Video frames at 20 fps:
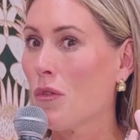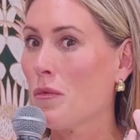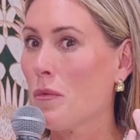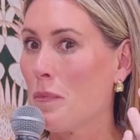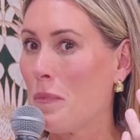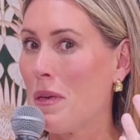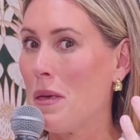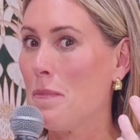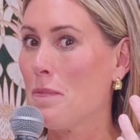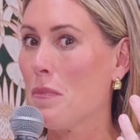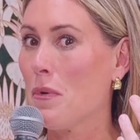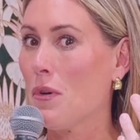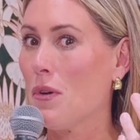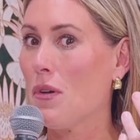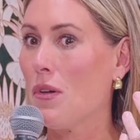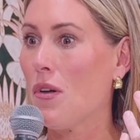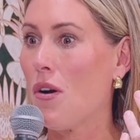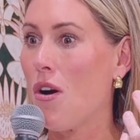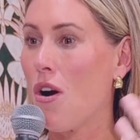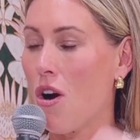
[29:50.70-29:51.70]
when
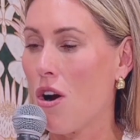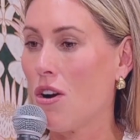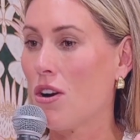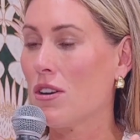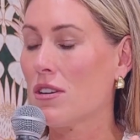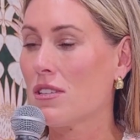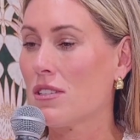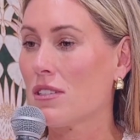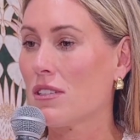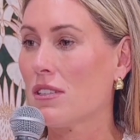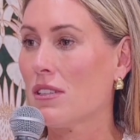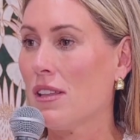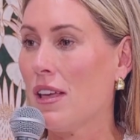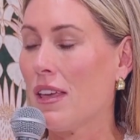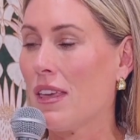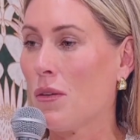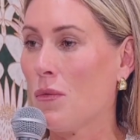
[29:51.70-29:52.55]
people aren't, like,